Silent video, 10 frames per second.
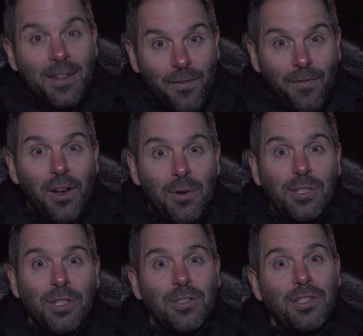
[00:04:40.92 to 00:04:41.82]
Follow
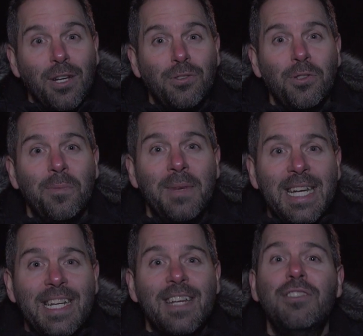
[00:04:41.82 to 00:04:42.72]
us on social
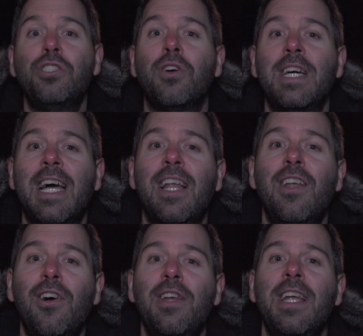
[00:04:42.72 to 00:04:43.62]
media and join our
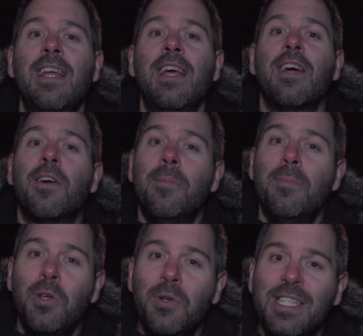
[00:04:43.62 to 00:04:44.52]
learning
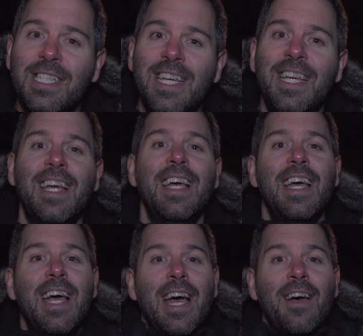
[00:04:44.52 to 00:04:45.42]
community.
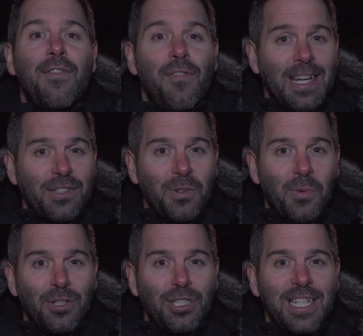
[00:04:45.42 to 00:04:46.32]
Thanks for
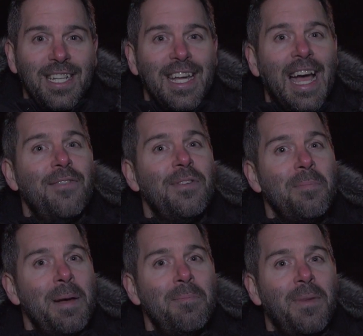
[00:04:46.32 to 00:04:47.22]
watching and
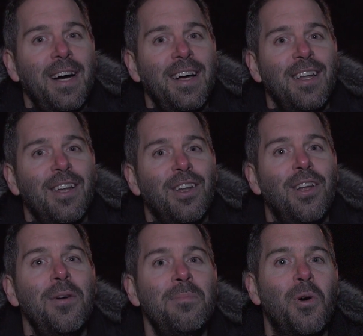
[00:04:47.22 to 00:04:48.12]
remember,
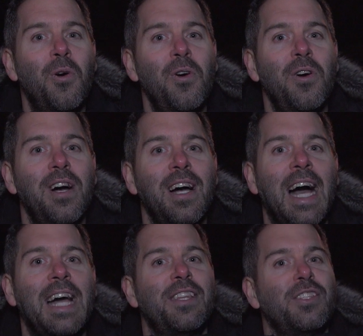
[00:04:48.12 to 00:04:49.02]
learn more
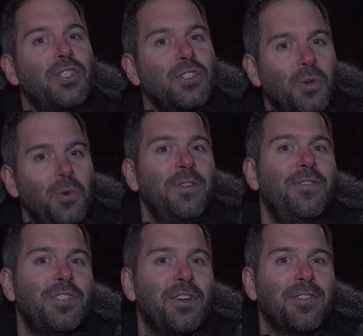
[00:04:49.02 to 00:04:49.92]
at the School of
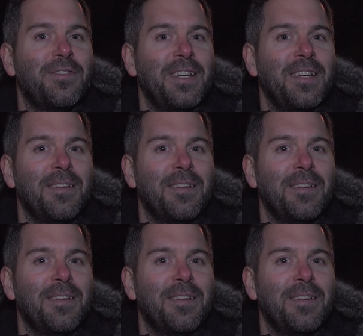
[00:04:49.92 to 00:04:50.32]
Photography.